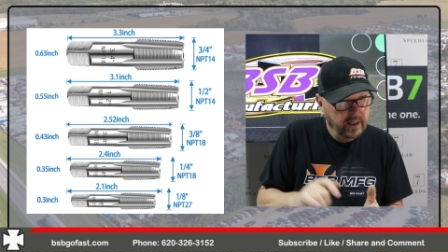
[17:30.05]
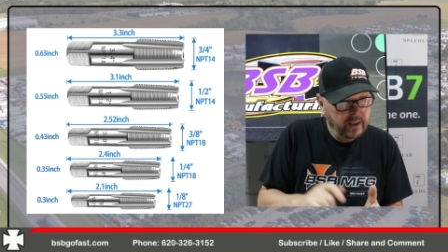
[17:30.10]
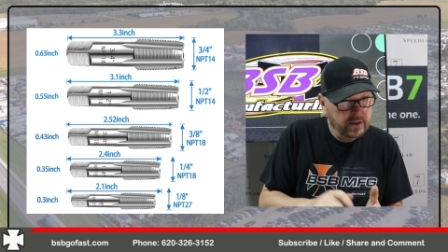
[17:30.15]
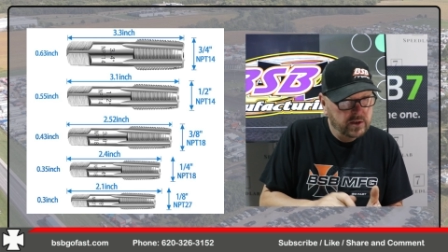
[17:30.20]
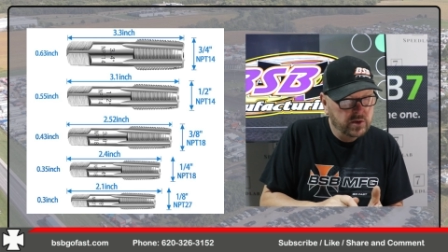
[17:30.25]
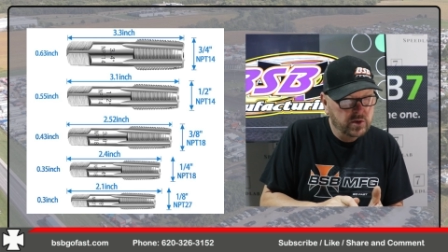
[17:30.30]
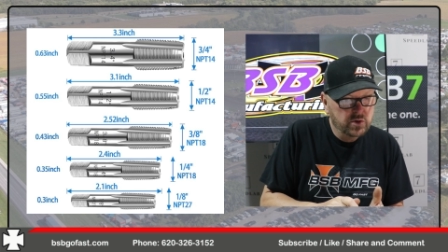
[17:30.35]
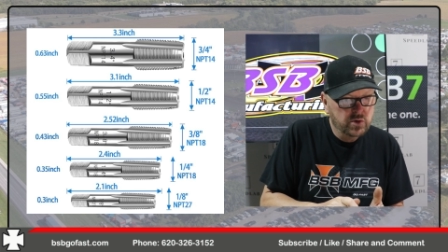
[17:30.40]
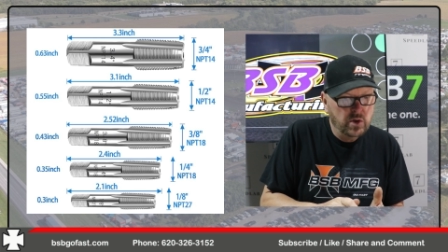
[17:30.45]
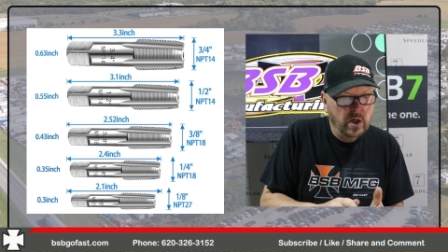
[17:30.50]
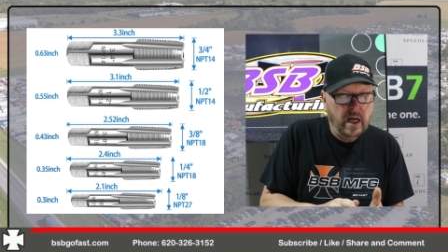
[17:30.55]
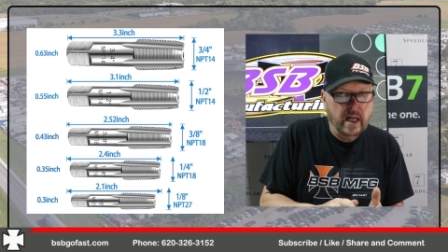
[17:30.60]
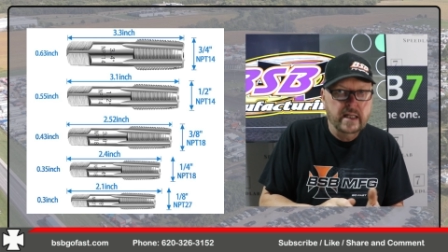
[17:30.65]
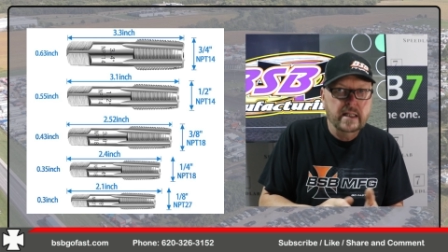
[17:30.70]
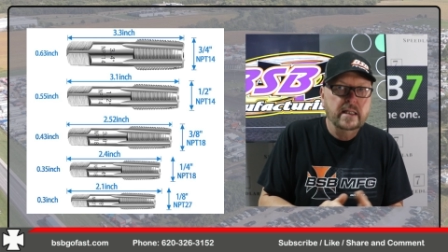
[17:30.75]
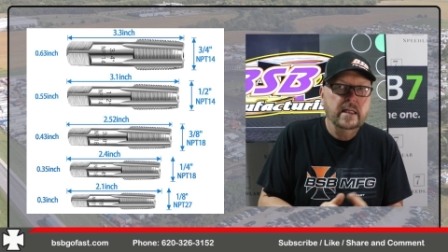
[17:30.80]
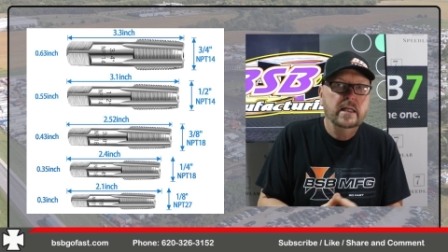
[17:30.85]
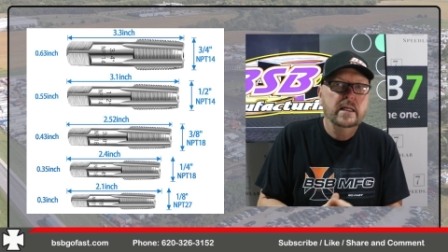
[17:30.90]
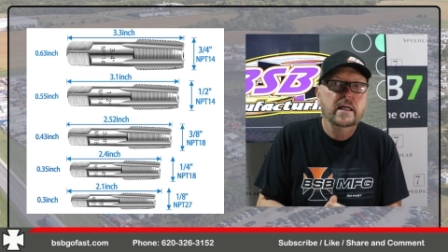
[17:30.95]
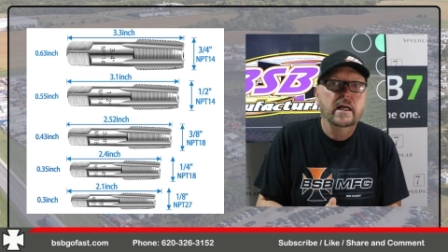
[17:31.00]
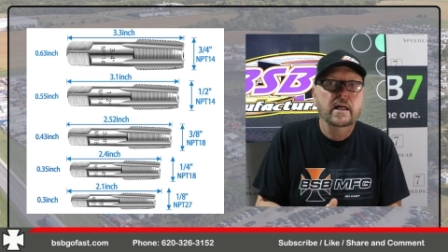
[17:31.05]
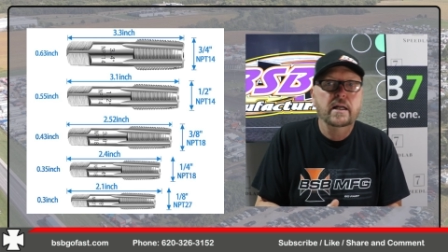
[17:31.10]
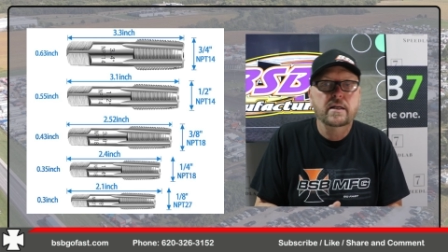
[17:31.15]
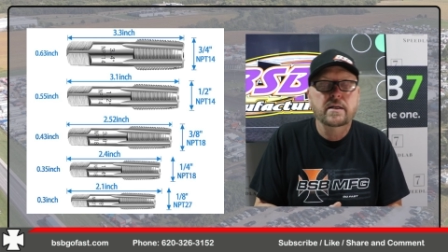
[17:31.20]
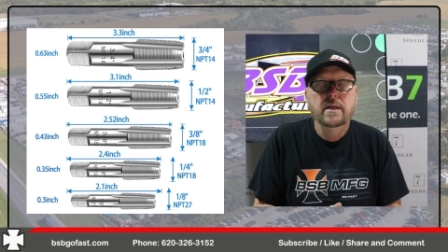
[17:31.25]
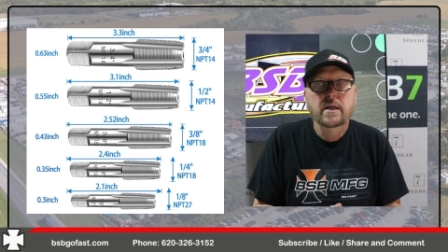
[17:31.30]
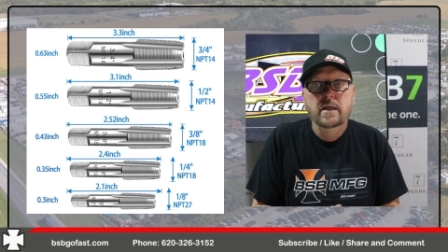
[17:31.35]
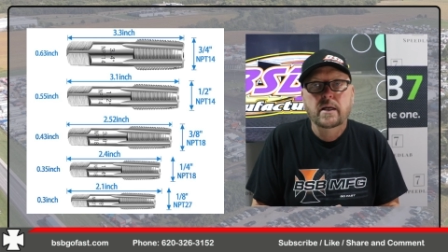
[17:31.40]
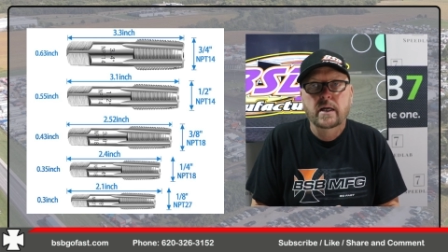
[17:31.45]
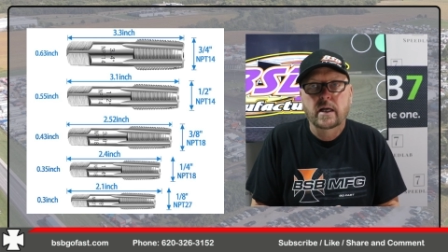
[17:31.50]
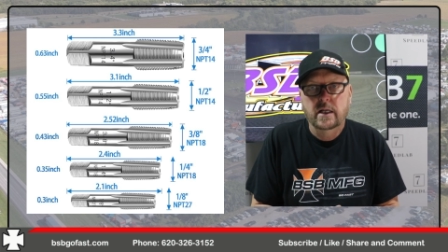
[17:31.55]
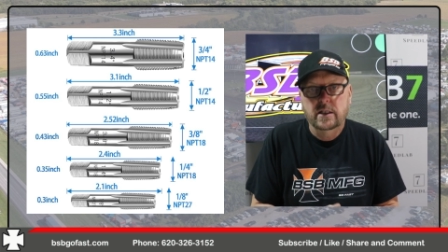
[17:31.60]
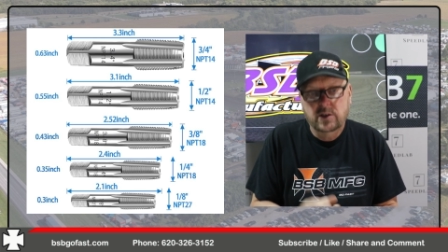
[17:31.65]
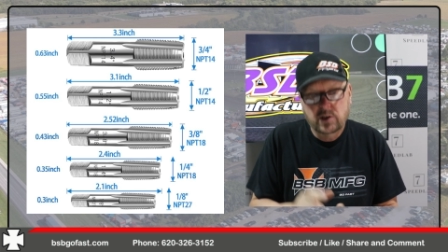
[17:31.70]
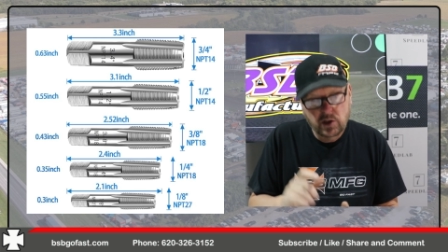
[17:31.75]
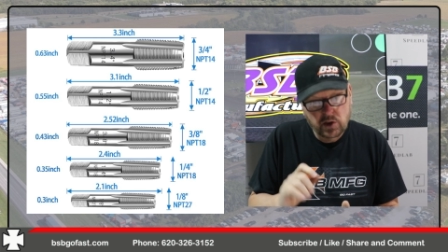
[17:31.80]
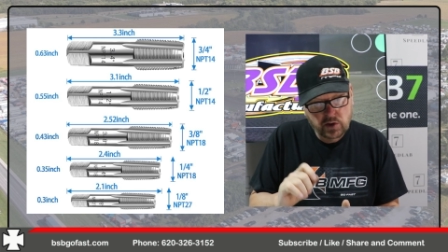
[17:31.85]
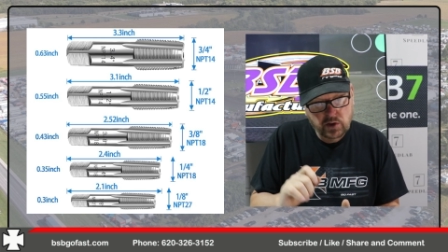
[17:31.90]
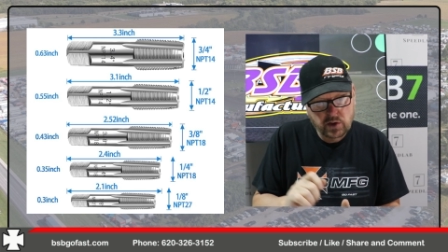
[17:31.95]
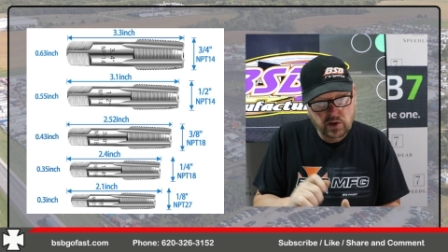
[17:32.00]
and then try it again
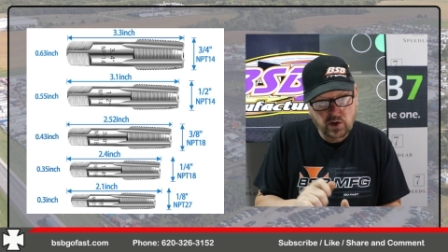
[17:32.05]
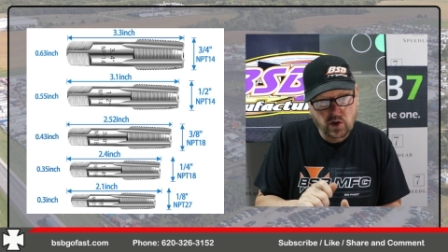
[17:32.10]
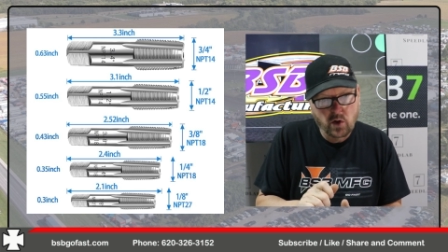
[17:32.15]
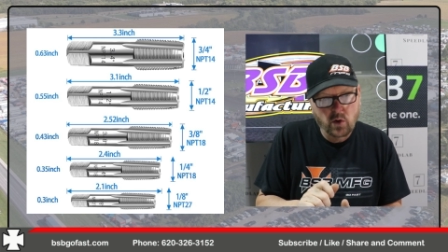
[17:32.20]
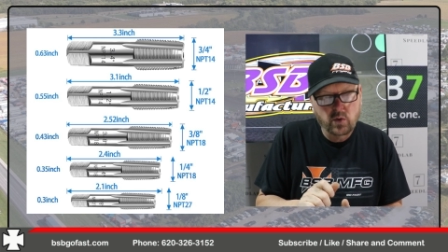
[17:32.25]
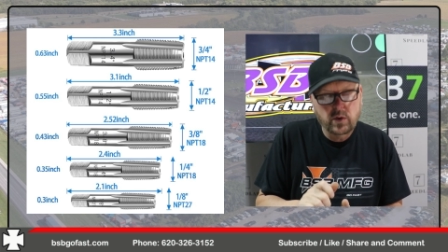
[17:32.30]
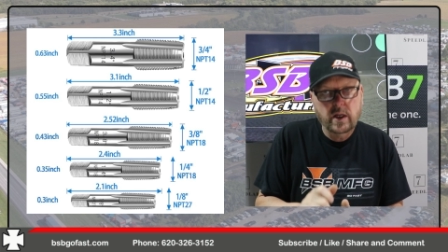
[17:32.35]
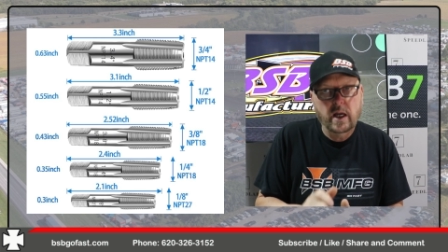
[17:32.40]
until you go,